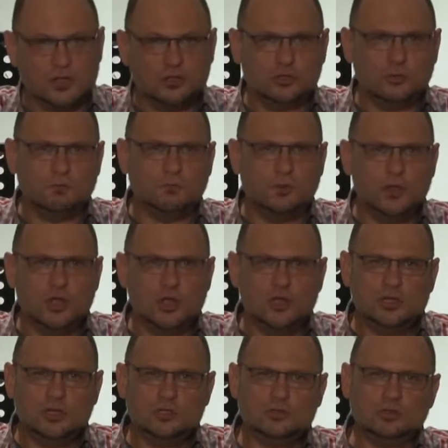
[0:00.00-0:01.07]
to,
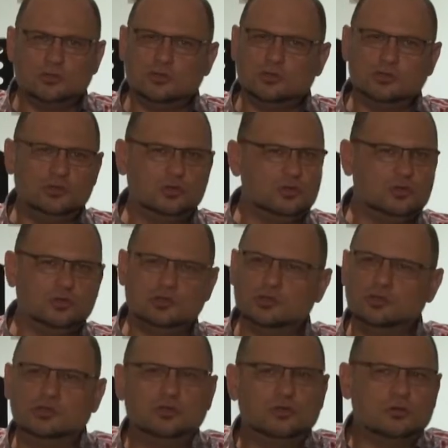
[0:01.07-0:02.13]
to, to, to,
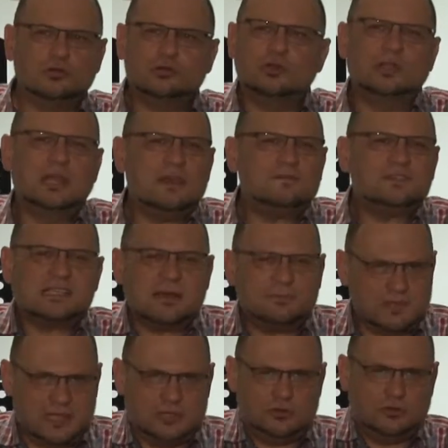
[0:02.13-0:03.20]
do, to give
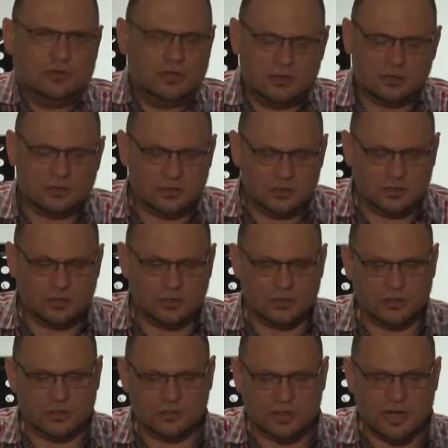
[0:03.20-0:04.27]
something to the,
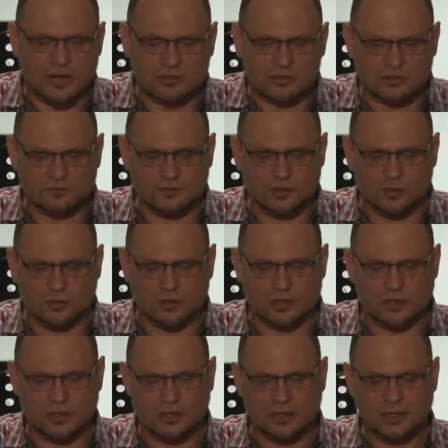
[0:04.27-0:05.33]
uh, the house of the
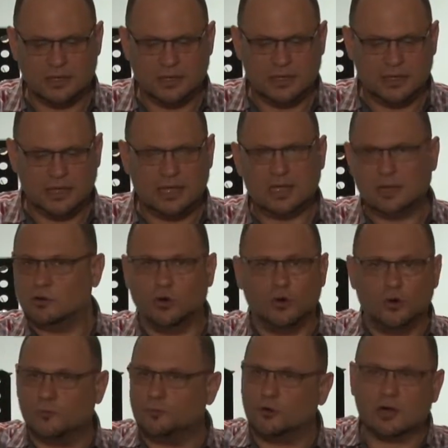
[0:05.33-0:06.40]
Lord and
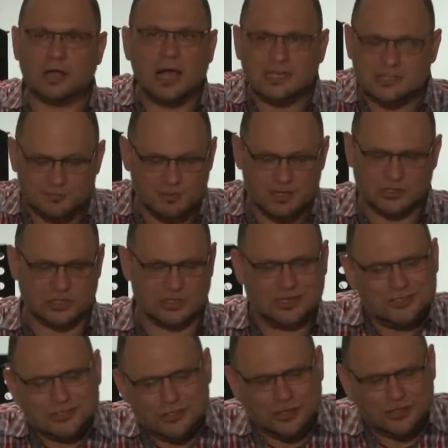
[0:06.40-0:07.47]
or for God's mission.
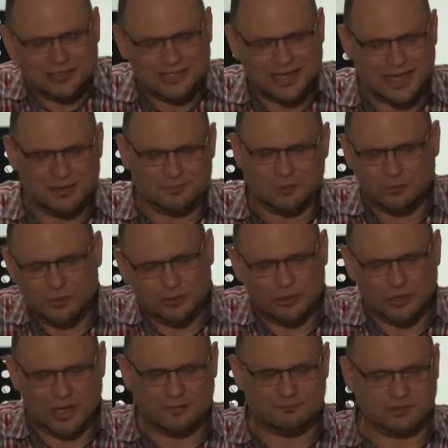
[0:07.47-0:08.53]
It's not time, or we
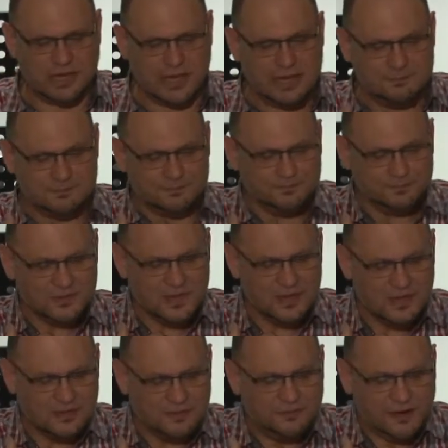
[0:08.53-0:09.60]
don't have time.
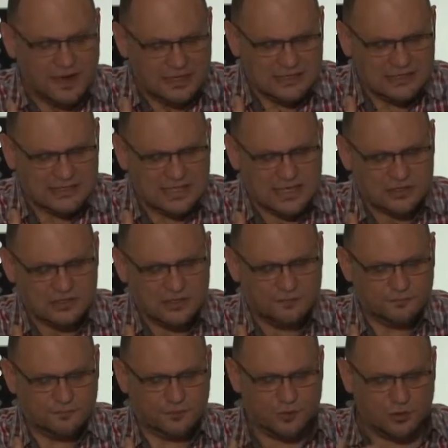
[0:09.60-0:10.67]
The final stage
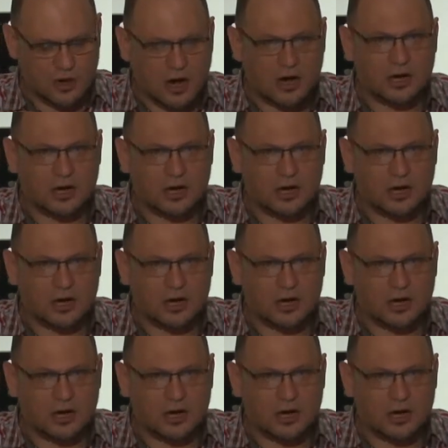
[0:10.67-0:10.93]
of your